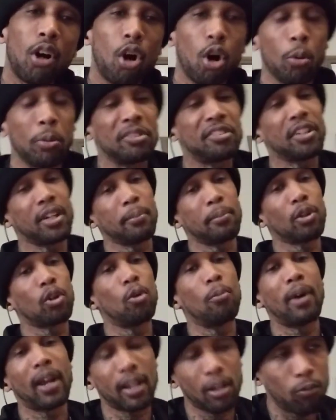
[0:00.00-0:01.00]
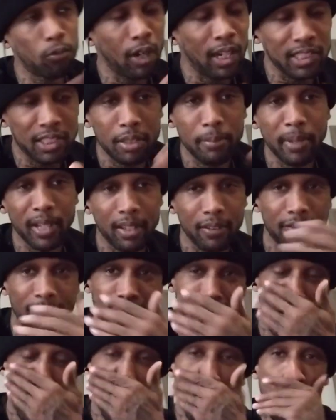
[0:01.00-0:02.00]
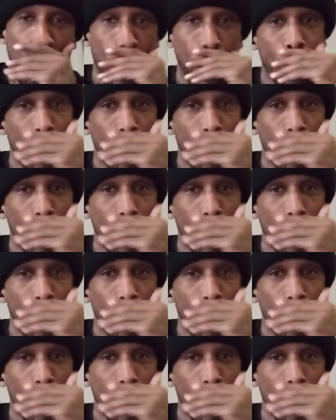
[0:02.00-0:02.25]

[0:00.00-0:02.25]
I always said I'm gonna go back and watch it and make it five.